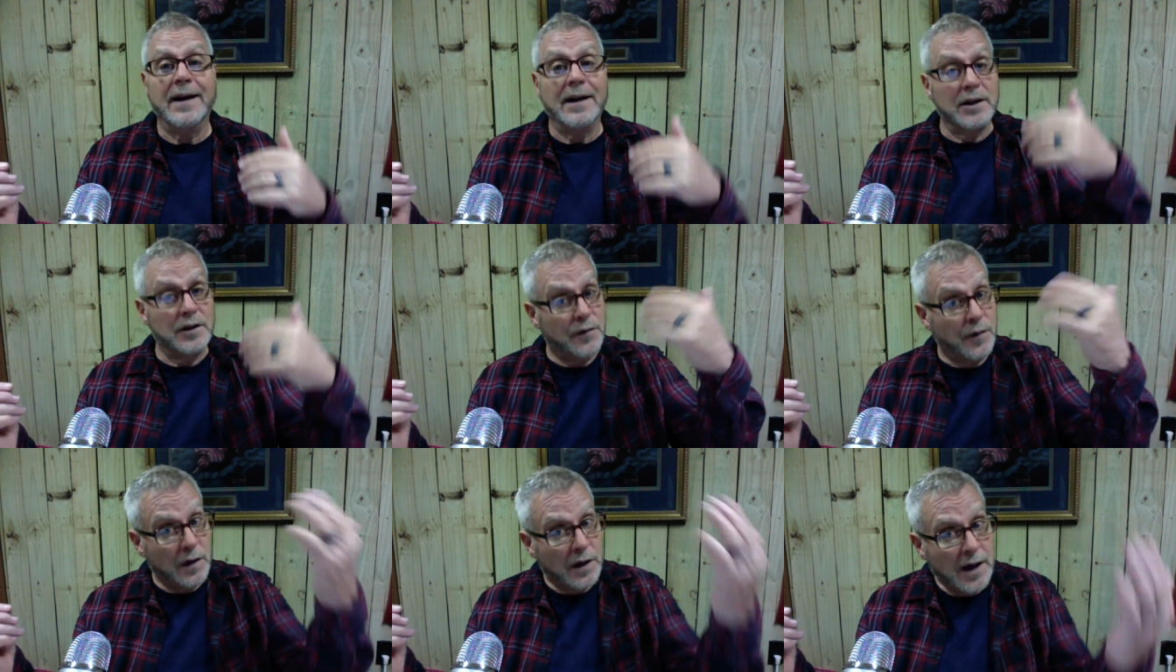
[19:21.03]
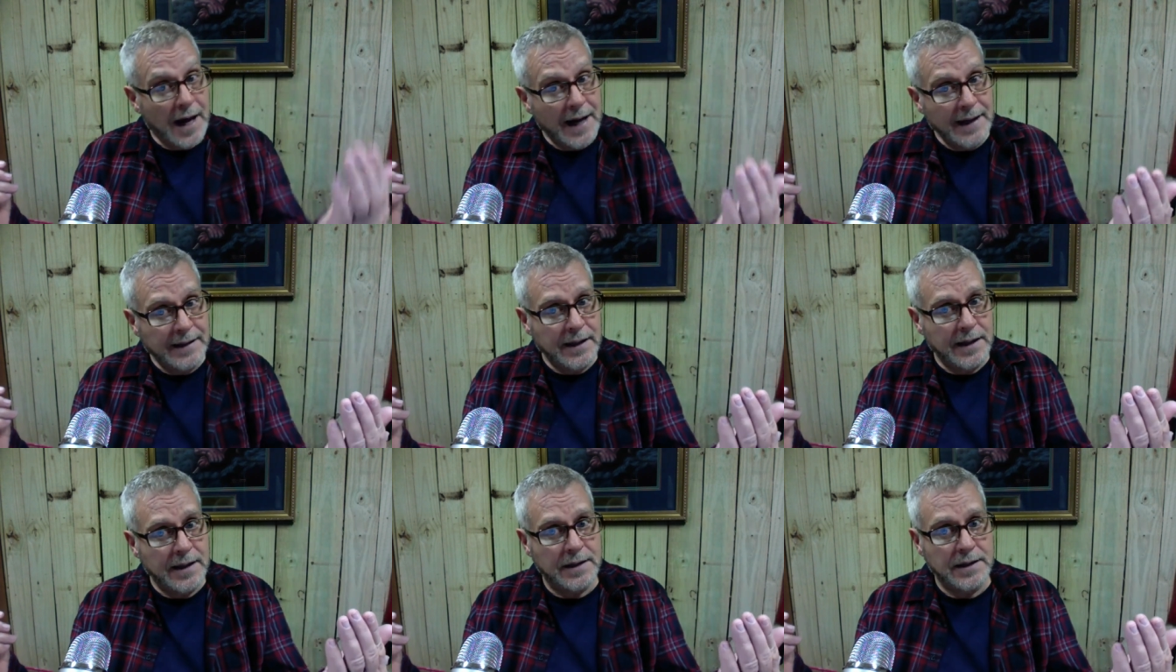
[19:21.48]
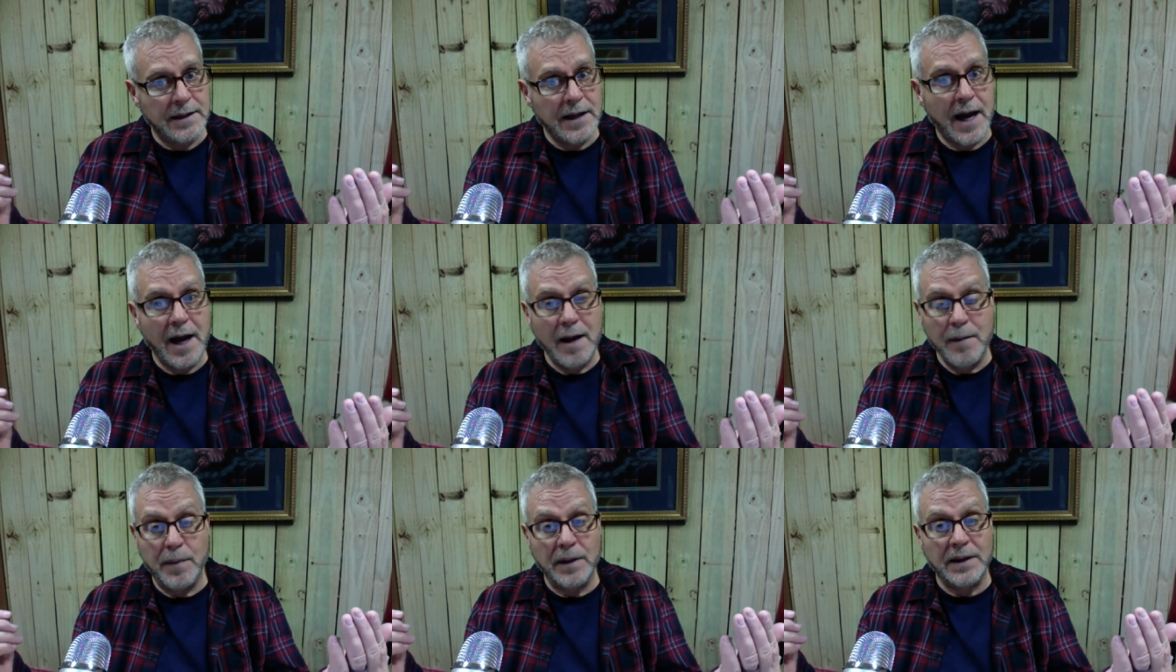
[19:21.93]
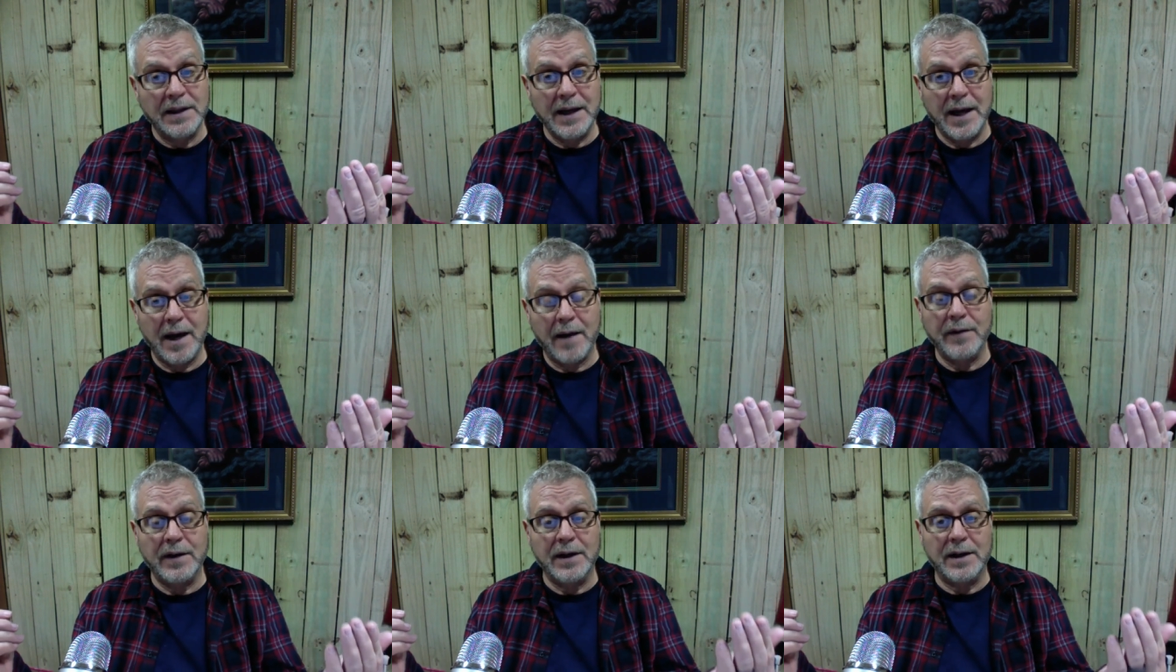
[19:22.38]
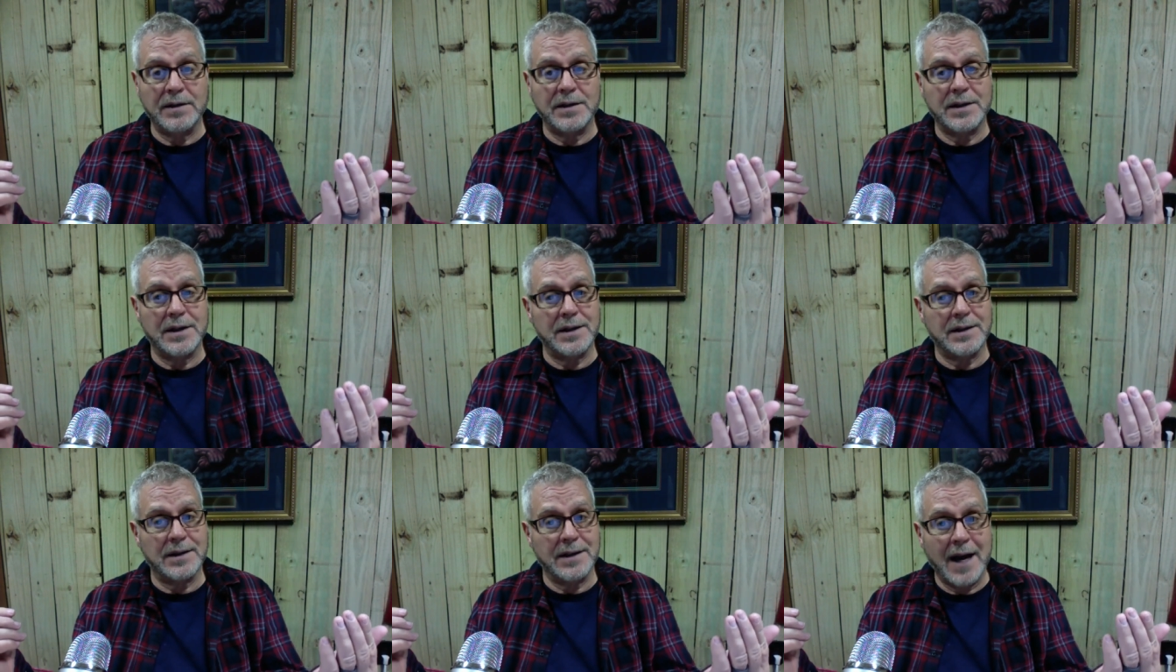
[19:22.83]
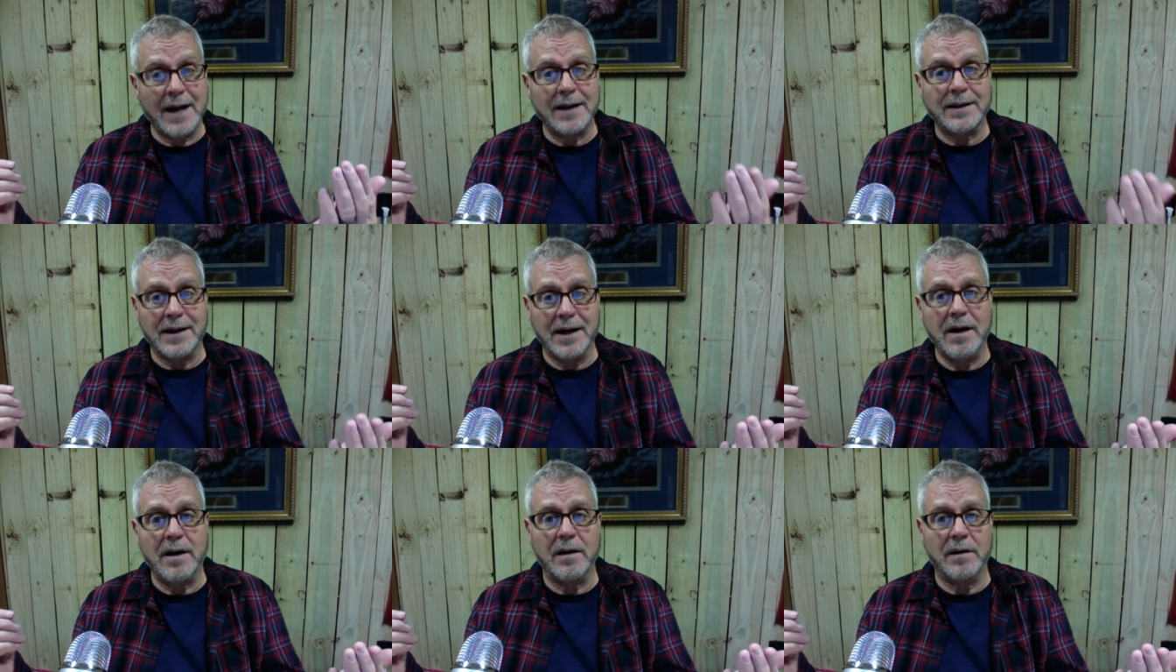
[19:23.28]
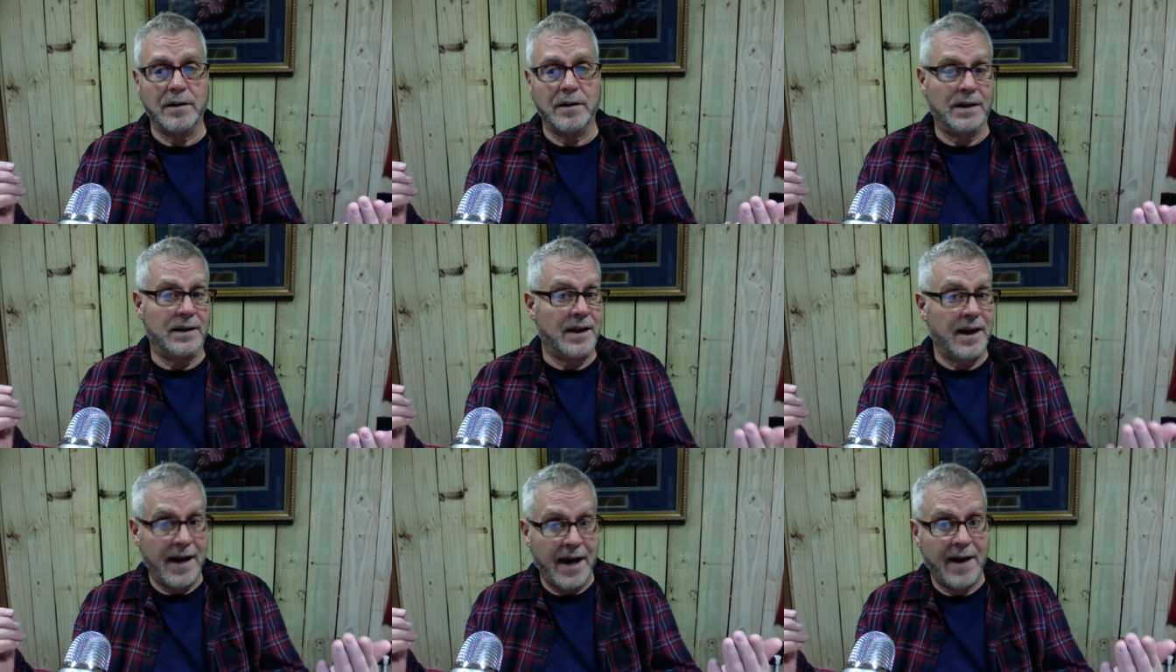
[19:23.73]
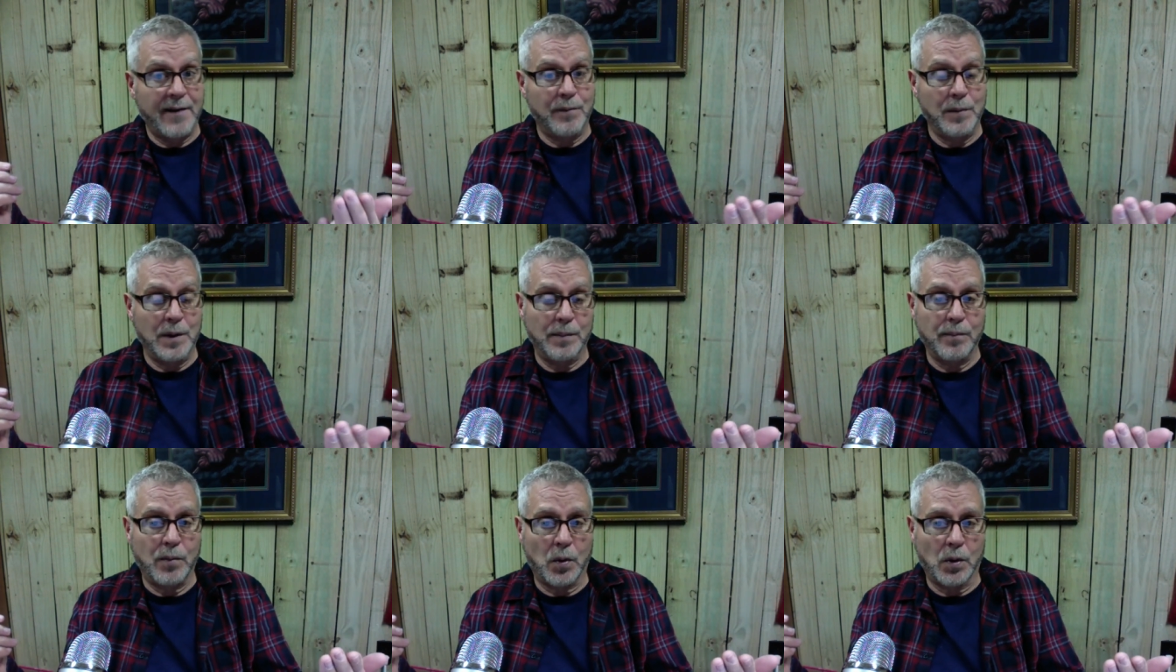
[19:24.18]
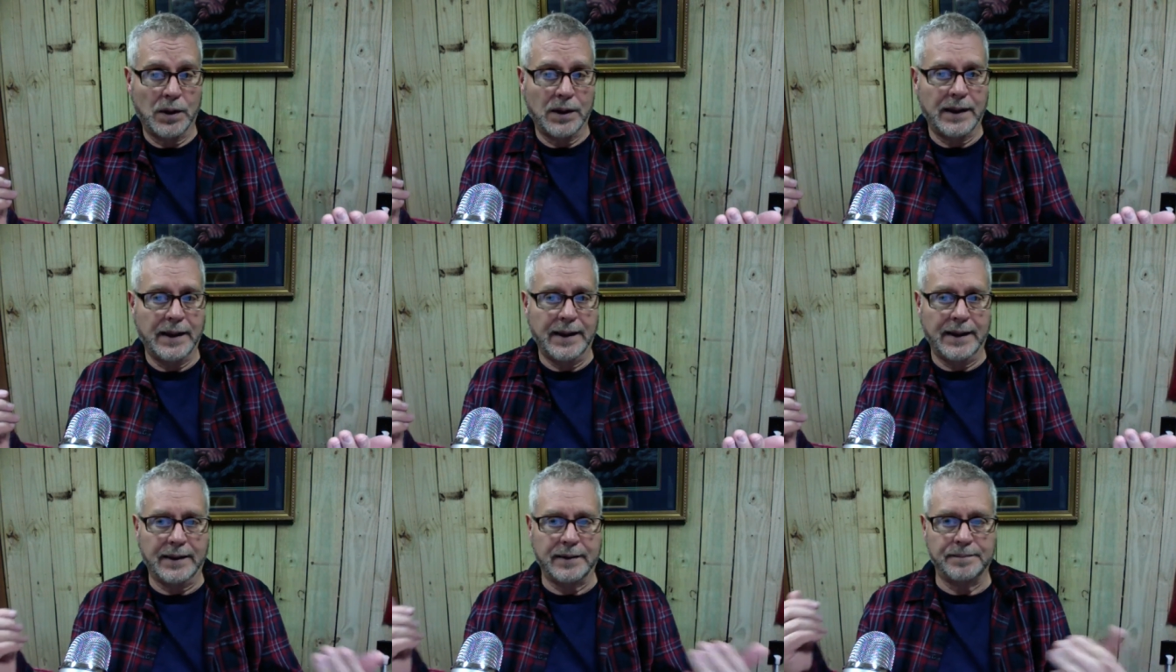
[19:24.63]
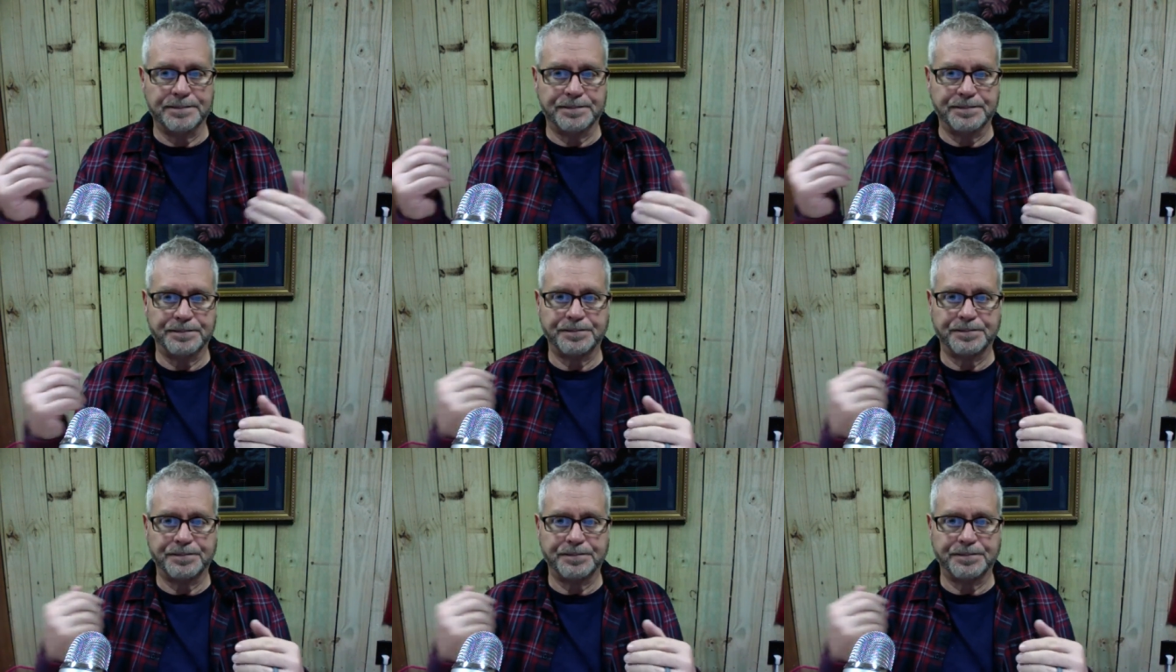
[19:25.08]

It's for God to decide, but the evidence is not there that they have been born again.